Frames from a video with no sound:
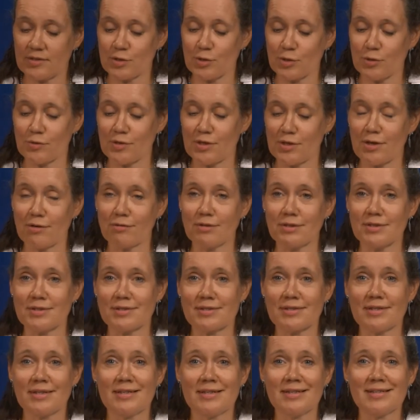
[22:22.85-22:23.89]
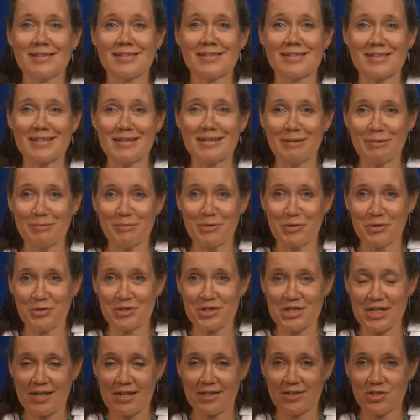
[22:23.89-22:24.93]
so there is still more
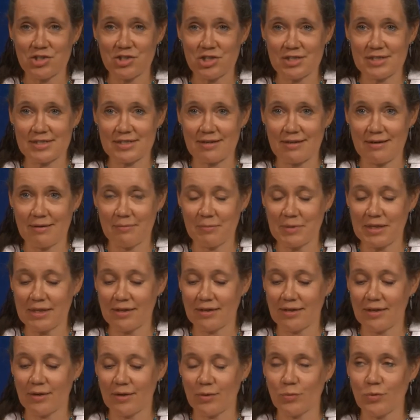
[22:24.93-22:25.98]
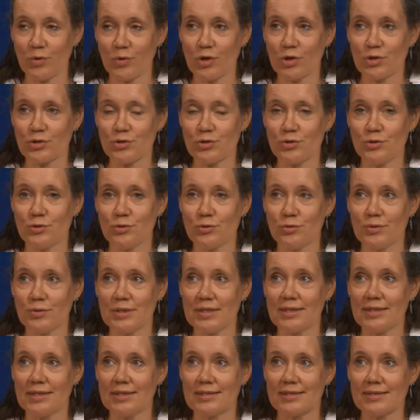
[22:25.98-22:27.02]
challenges coming and work to do
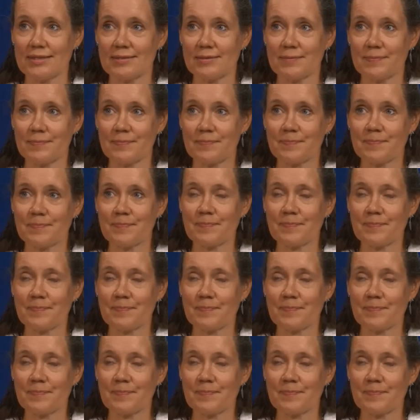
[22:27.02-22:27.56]
in this.